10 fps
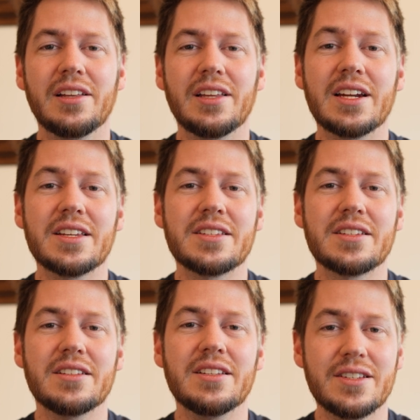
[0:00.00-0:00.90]
that is
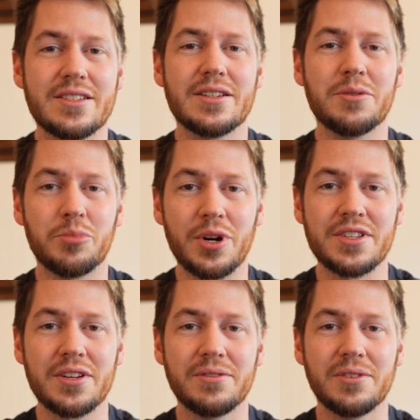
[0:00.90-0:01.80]
this
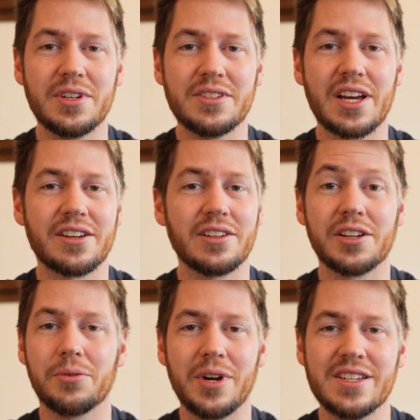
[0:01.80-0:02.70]
impressive is actually
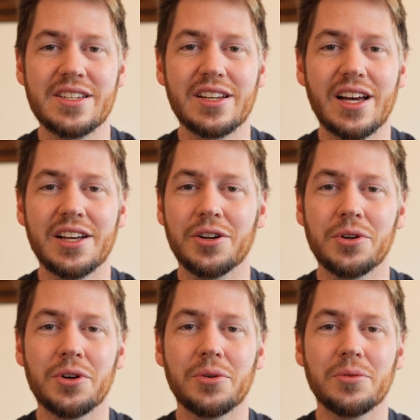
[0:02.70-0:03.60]
crazy. I don't
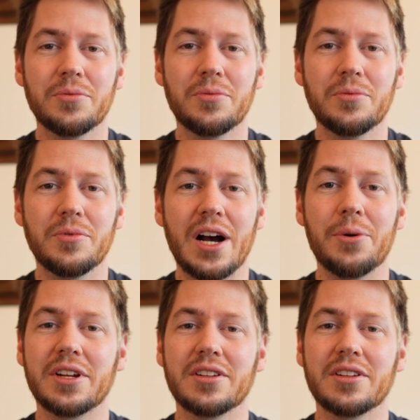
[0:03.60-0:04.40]
know how